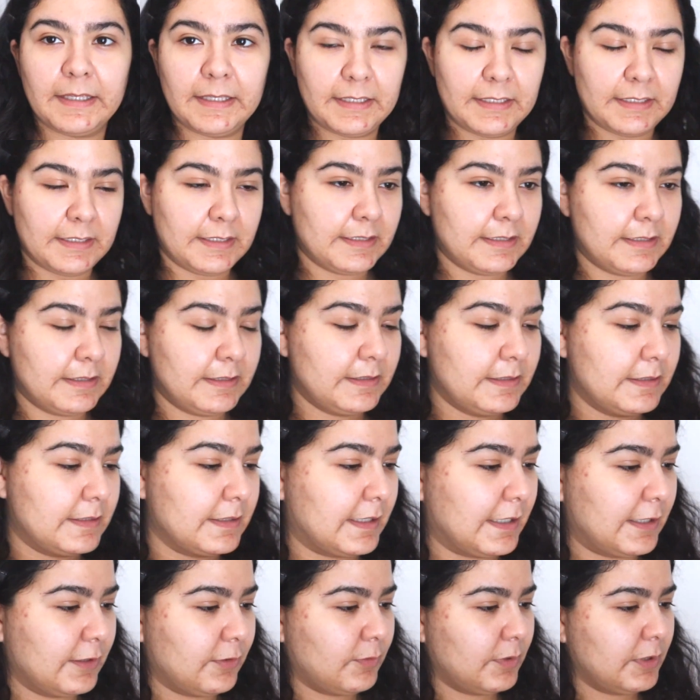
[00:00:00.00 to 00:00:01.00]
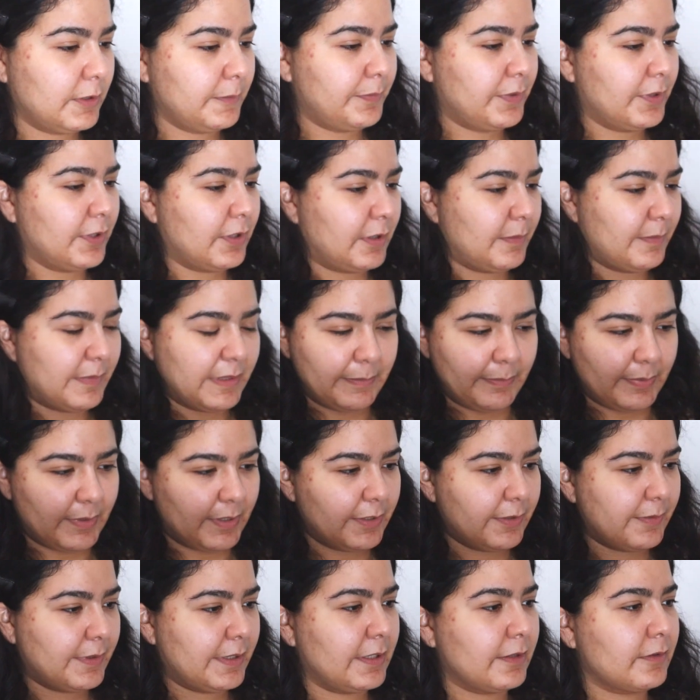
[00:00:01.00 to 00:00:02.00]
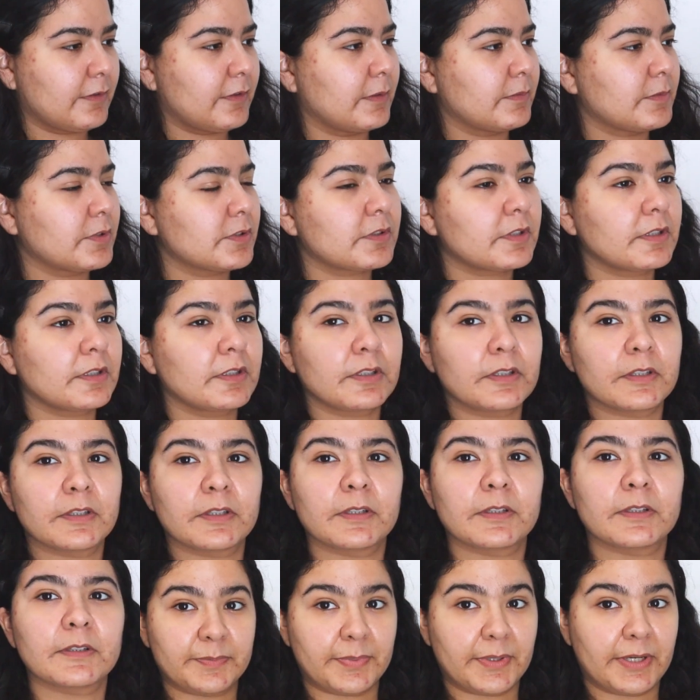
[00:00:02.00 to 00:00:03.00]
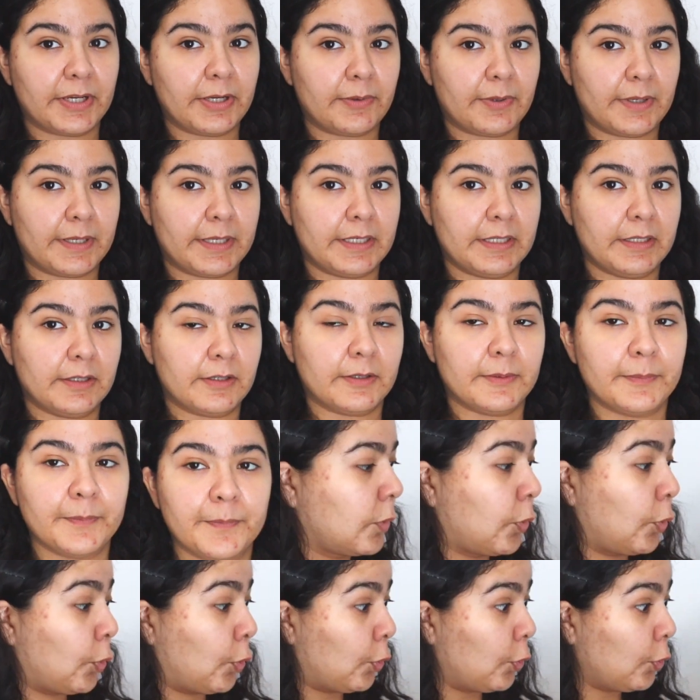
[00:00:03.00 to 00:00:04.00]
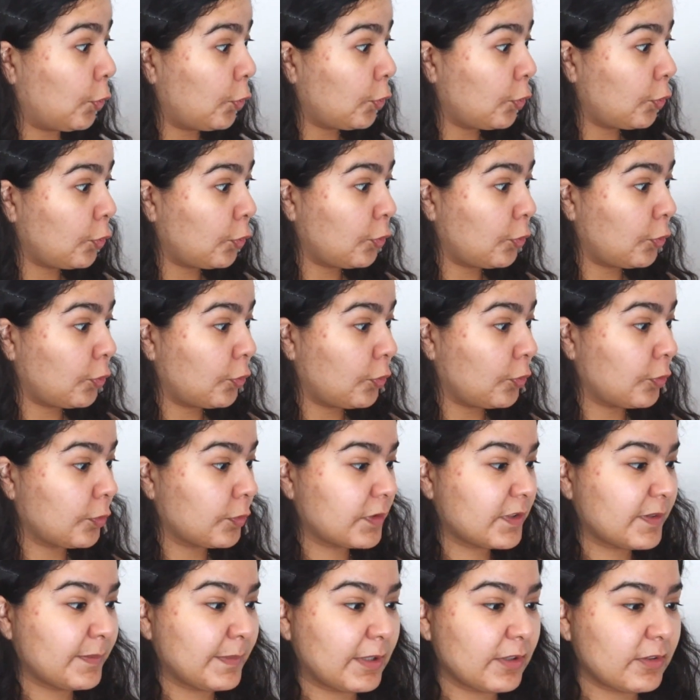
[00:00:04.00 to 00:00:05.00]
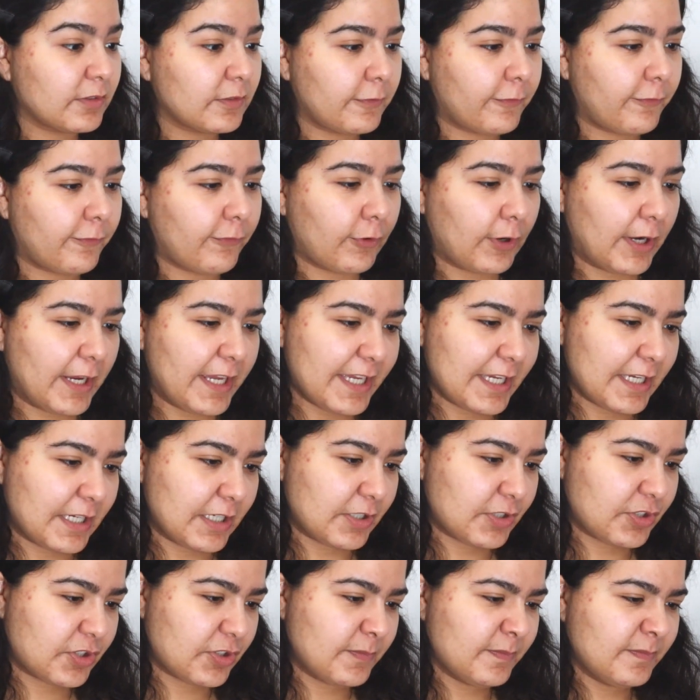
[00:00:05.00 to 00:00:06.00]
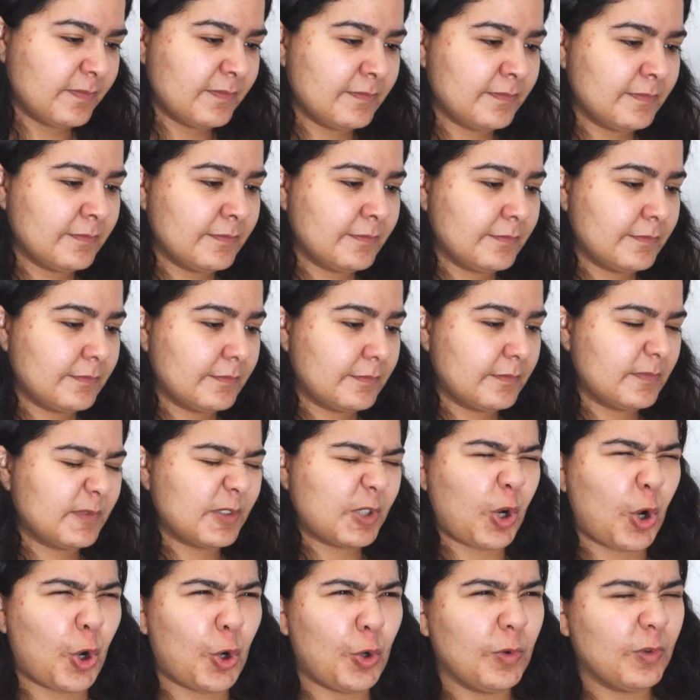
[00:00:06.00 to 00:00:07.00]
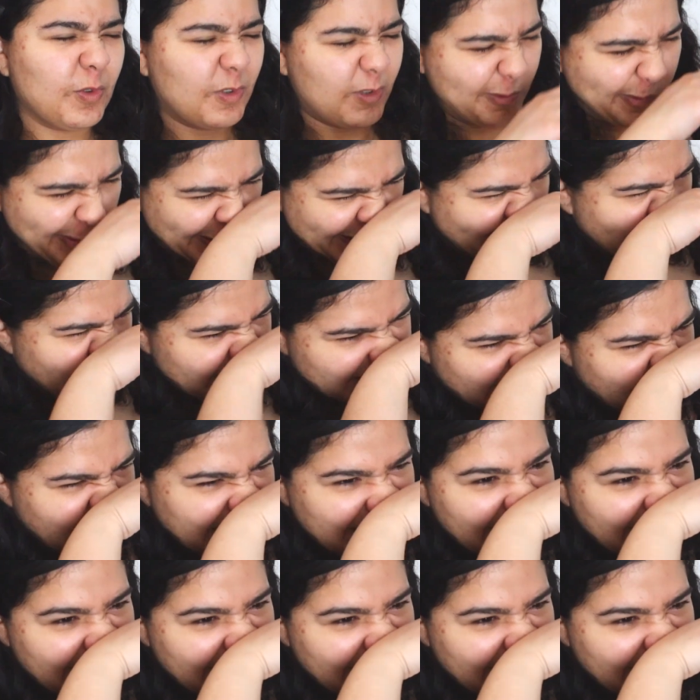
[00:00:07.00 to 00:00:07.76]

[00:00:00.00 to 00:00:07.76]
And I don't want to put it on my body right now, so I'm just gonna spray it right here. Ooh, smells fresh. Cold, oh my god.